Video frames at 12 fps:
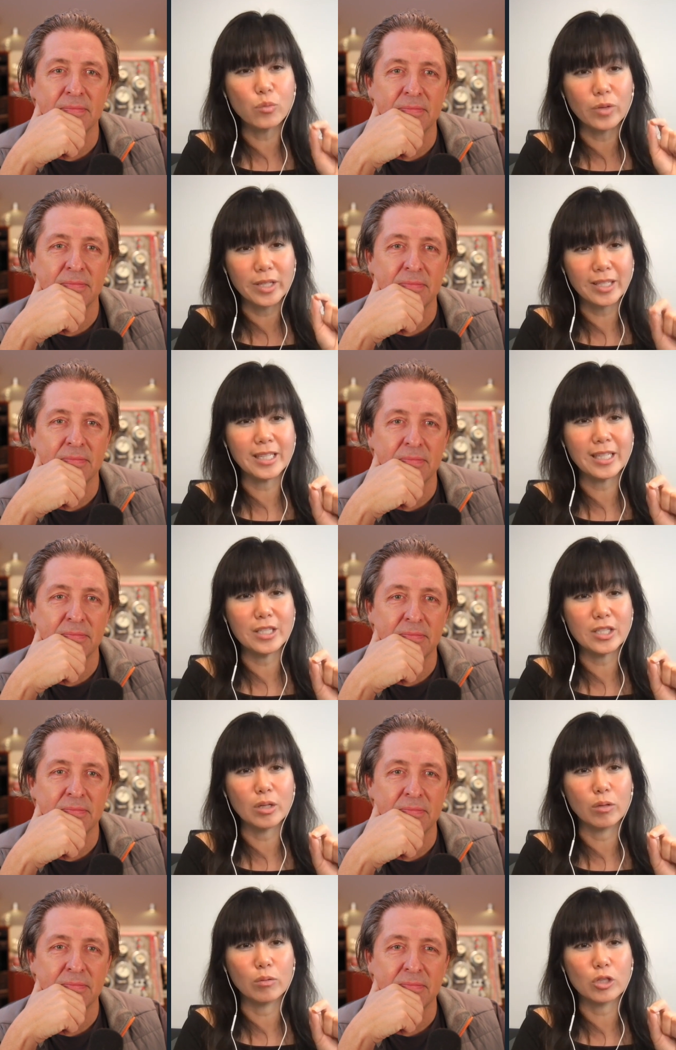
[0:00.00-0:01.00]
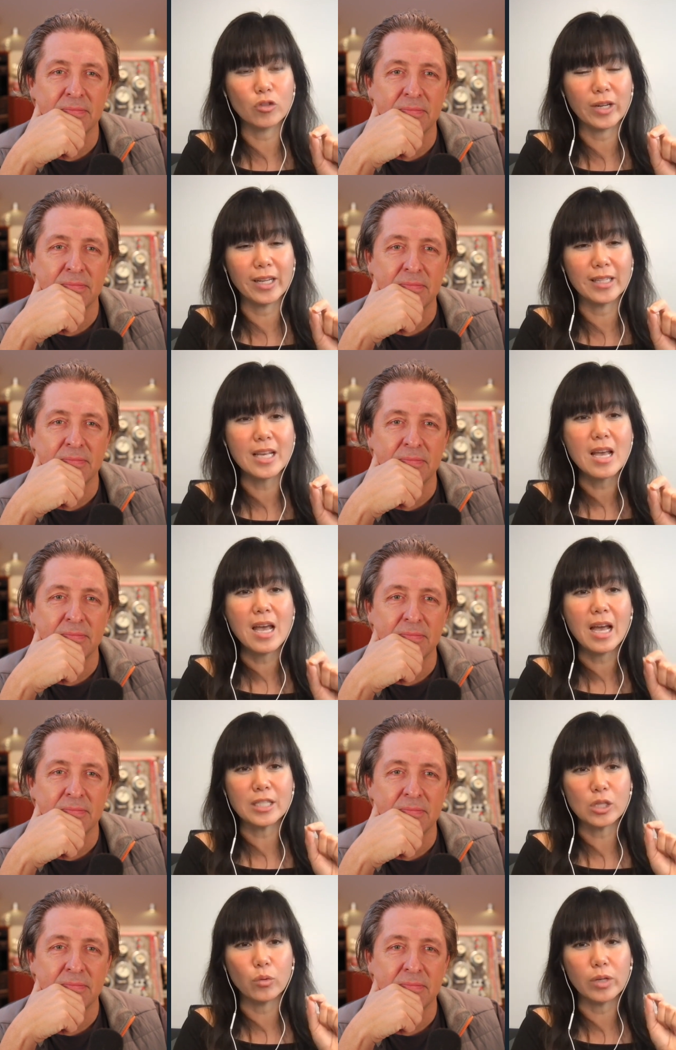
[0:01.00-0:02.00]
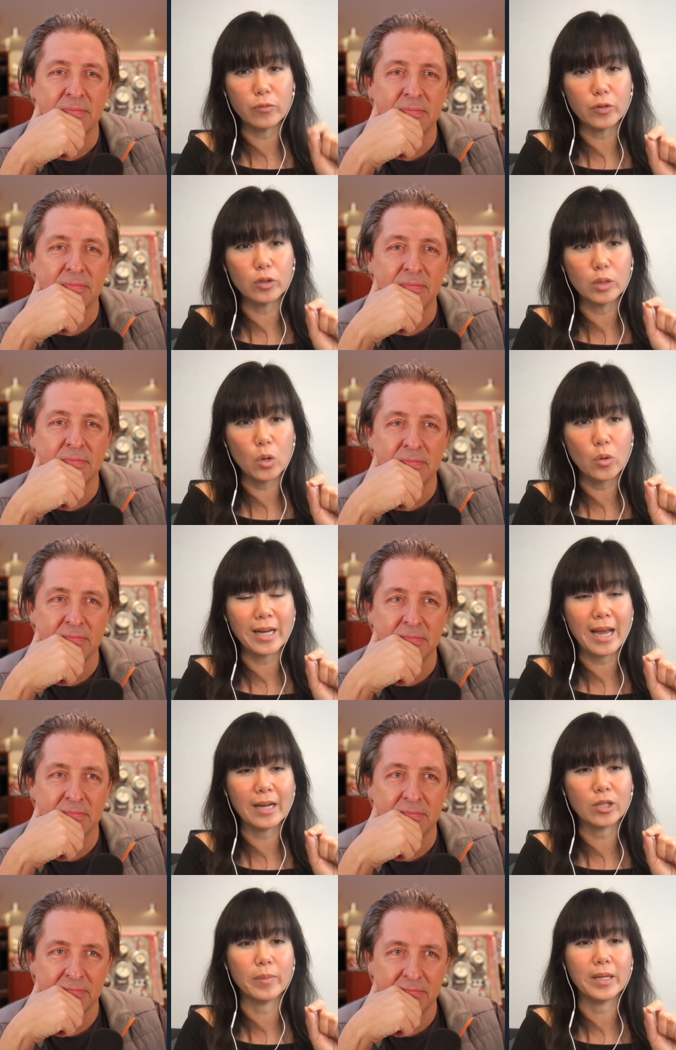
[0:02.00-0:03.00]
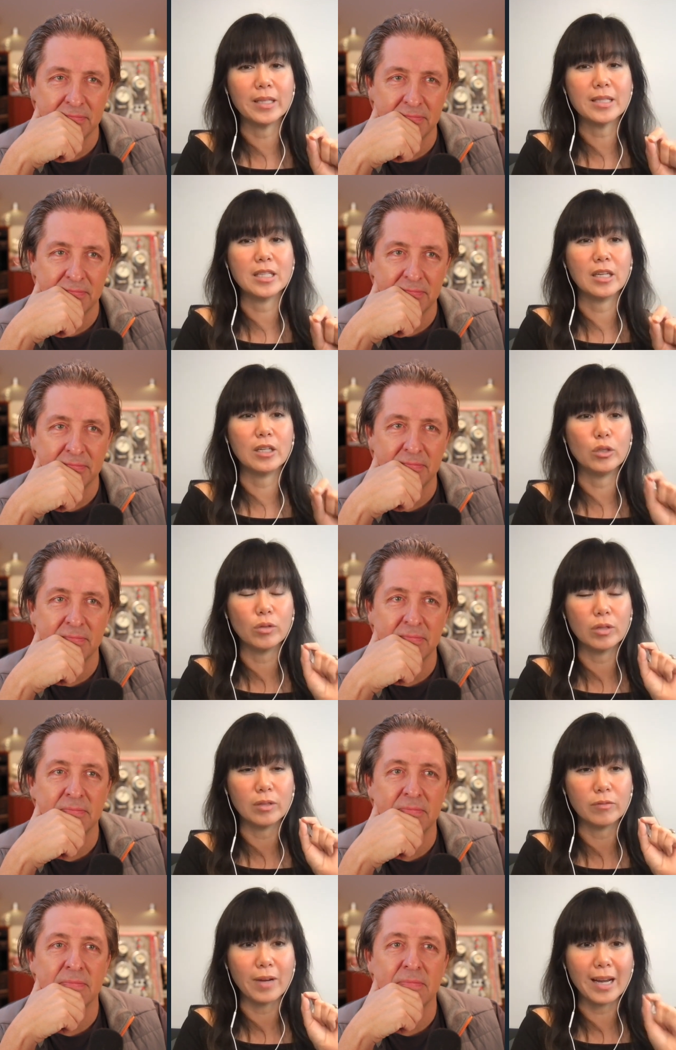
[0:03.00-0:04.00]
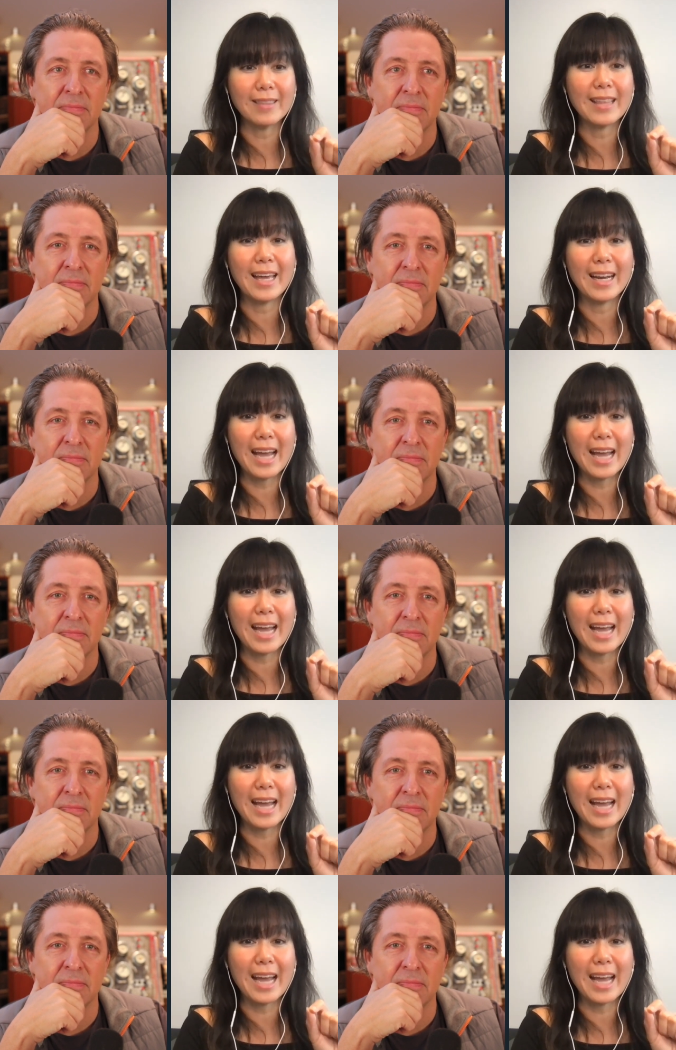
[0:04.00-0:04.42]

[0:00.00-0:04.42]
Speaker 1: one of the keystone strains. And so if you're low in Akkermansia, you can find that